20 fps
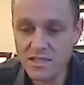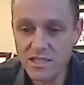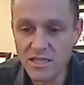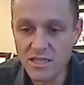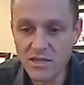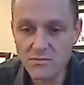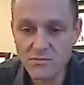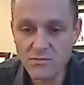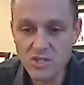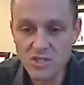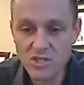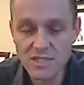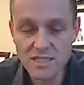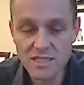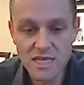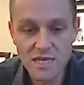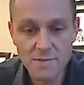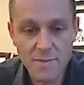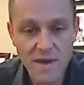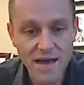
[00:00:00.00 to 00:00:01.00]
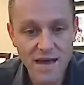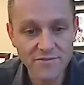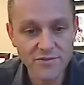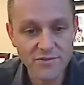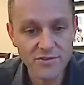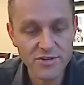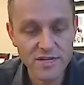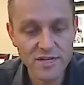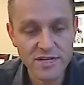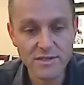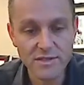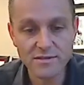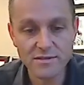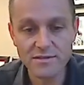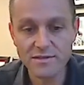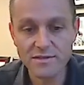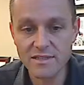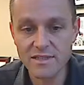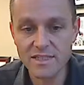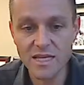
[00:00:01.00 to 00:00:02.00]
you know, just keep after it.
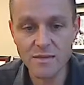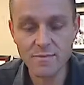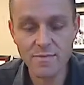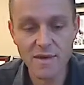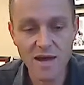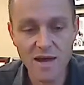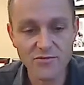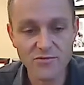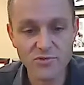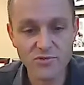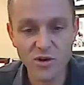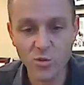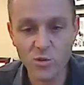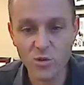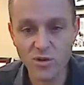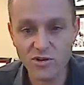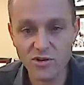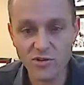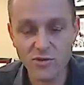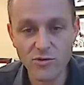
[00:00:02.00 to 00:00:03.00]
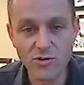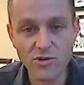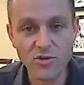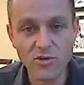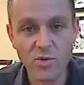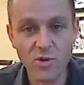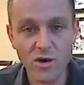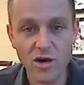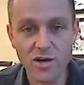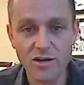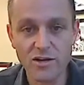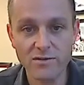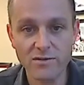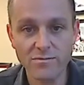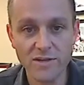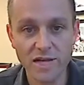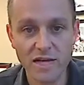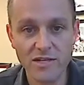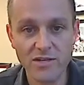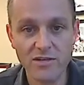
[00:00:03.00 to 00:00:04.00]
Keep after it. 1 hour in the
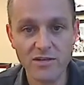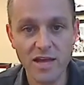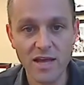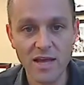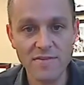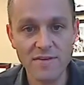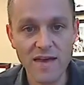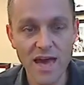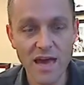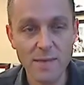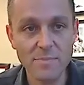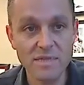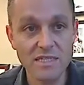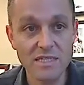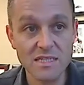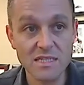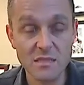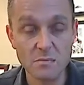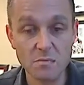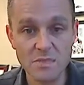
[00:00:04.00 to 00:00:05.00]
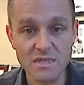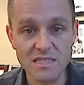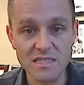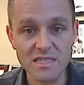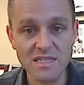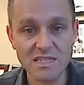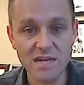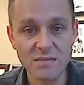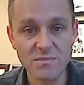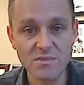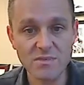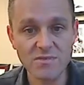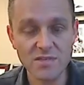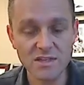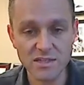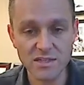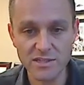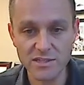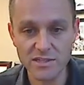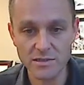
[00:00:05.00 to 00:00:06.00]
water. I know life happens. It's a busy time of the
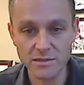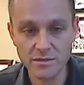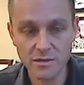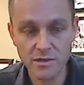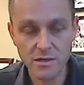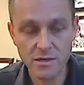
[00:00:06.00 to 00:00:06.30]
year.